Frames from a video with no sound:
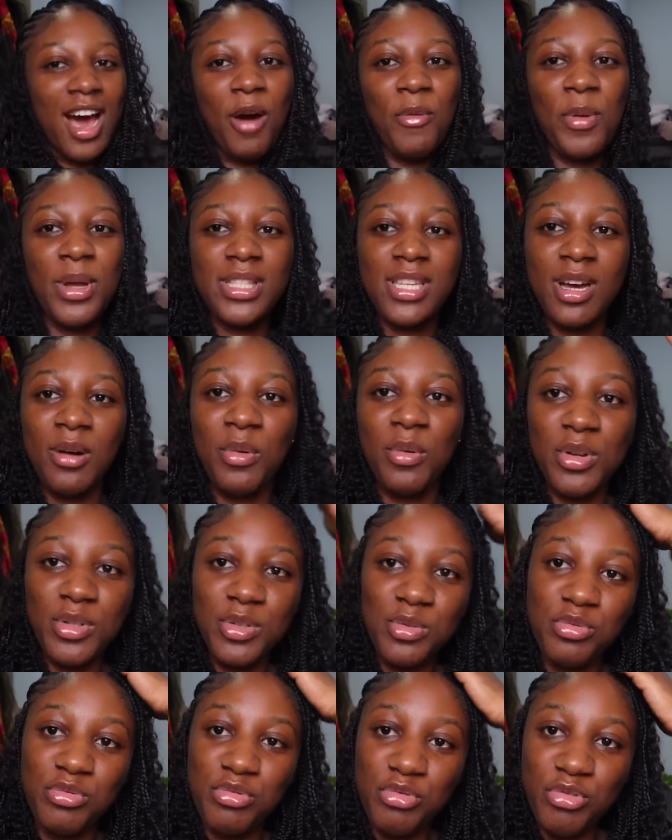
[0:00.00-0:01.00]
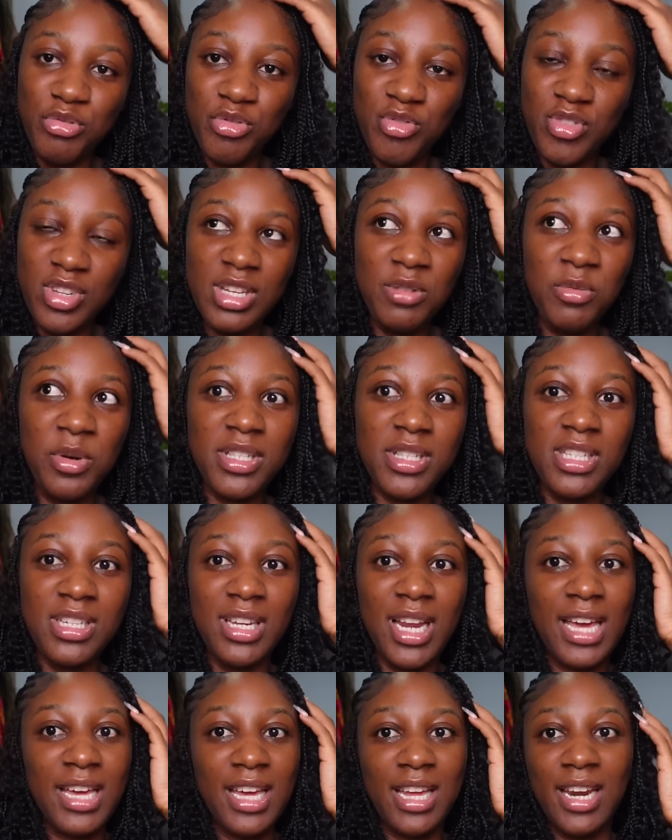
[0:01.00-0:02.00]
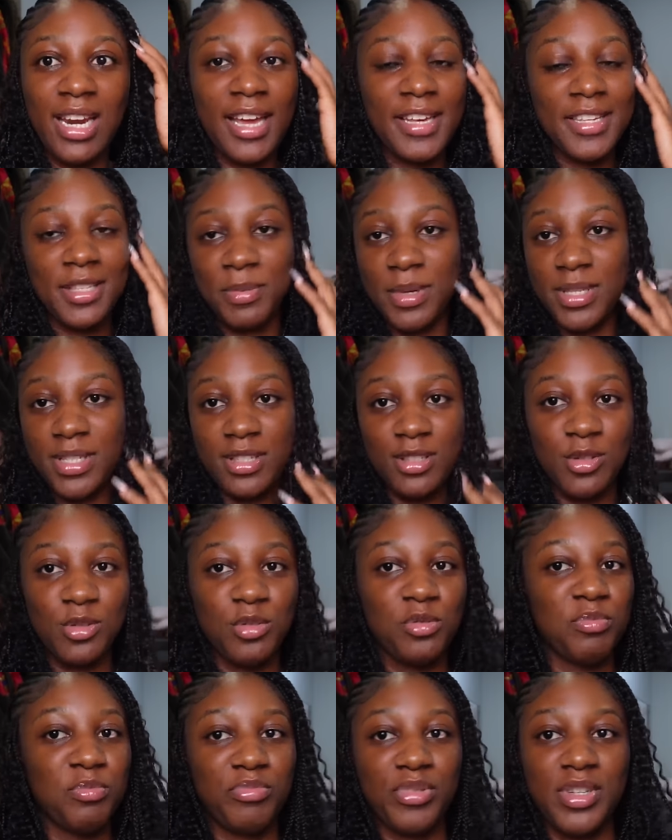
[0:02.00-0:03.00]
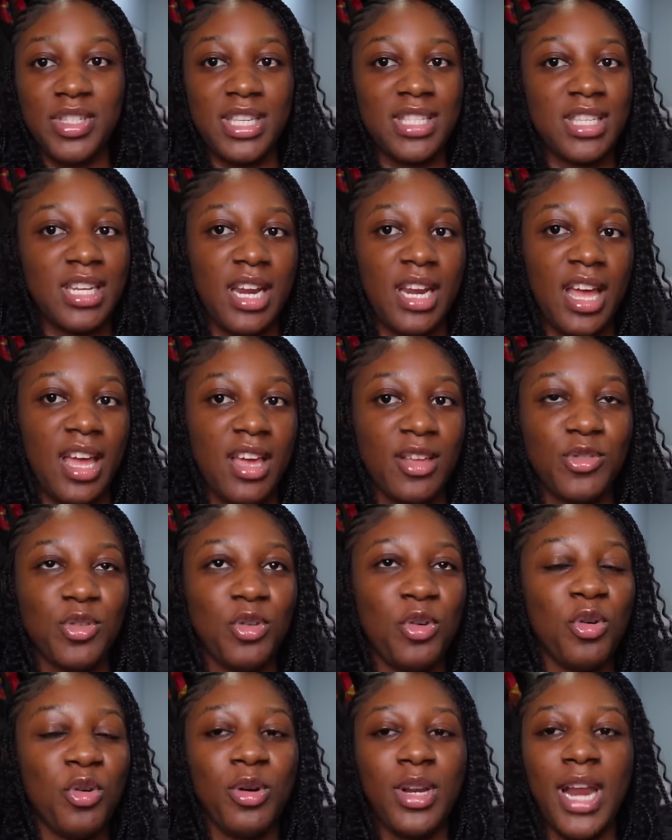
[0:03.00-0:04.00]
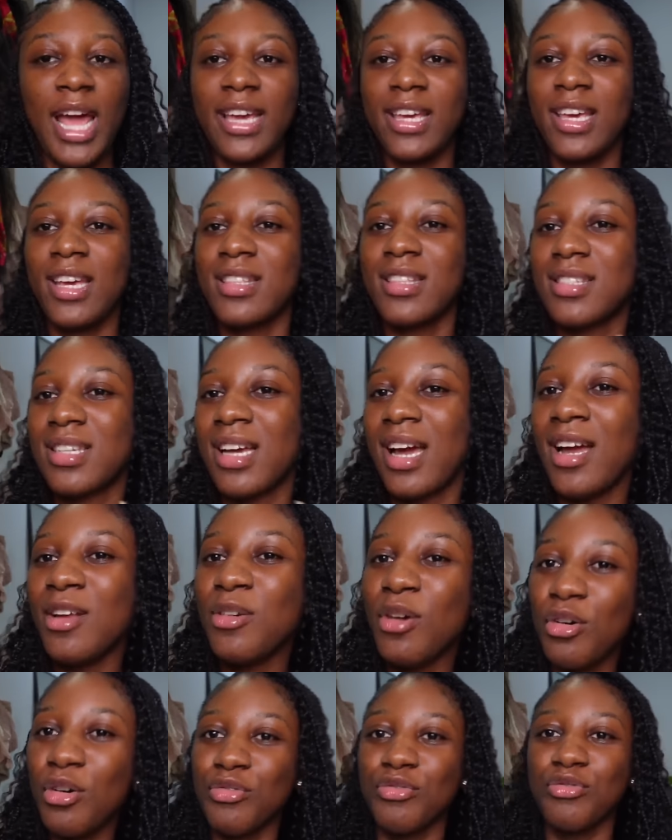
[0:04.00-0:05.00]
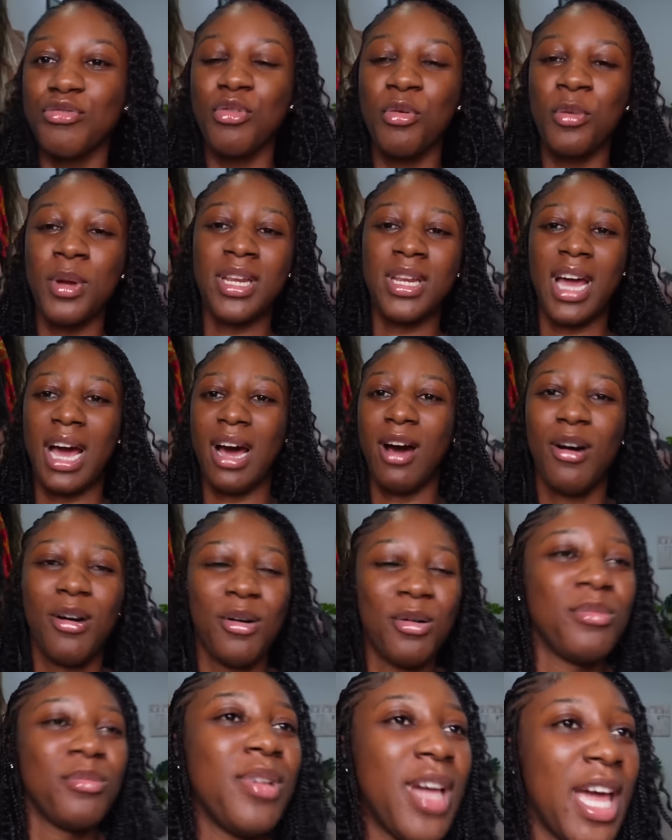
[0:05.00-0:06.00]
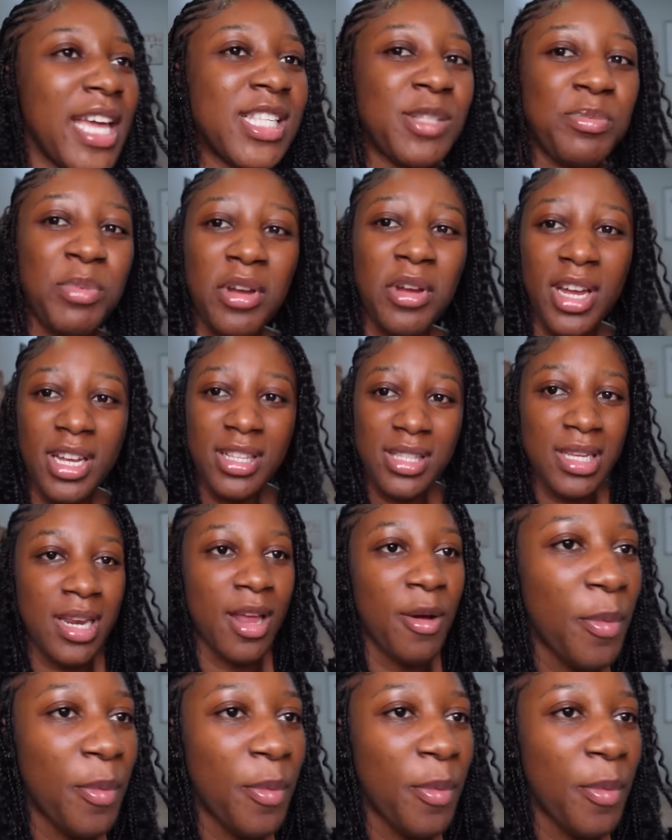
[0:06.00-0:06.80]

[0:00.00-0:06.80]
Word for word: our waiter was rude he wasn't like a nice person to princess and i so like it's kind of ruined our experience in